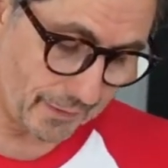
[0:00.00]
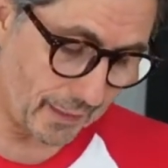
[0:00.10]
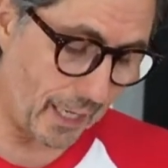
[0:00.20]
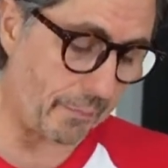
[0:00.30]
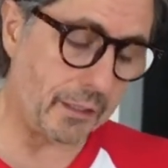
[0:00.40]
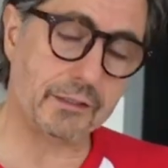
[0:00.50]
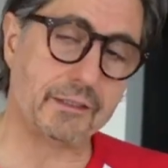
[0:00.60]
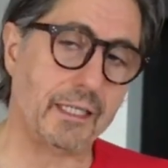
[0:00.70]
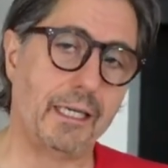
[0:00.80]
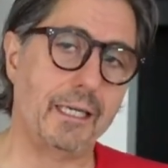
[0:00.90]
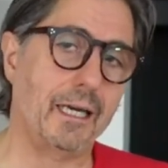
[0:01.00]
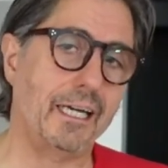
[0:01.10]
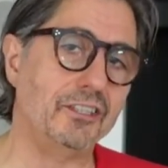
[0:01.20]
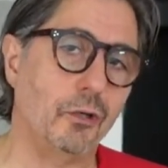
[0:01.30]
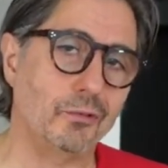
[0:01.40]
I'm going to say I
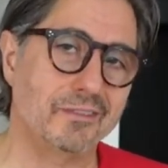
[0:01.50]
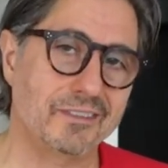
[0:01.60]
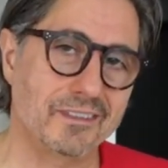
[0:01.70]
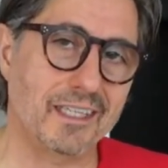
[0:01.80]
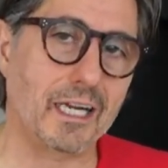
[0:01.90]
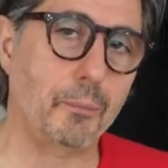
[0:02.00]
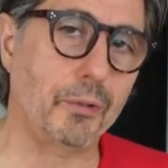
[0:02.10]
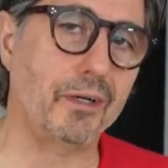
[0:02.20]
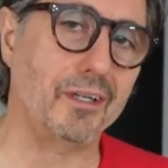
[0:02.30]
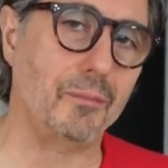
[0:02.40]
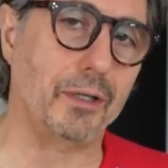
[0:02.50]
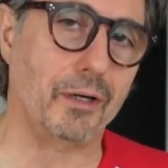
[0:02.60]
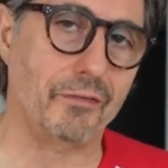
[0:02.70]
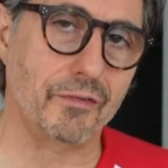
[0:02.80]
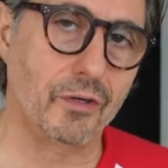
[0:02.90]
don't, and I'll put a little bit of